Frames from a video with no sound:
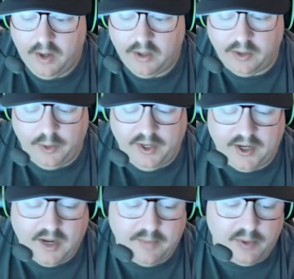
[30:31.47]
including
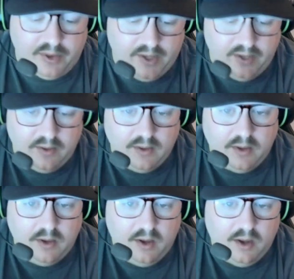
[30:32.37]
a couple that
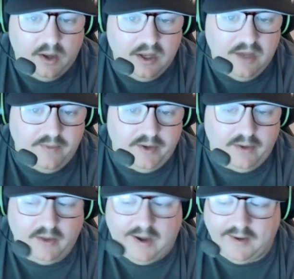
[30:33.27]

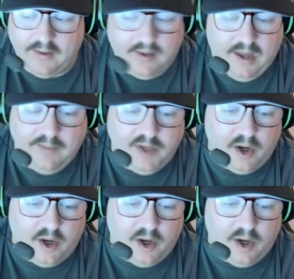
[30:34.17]
even like Gabe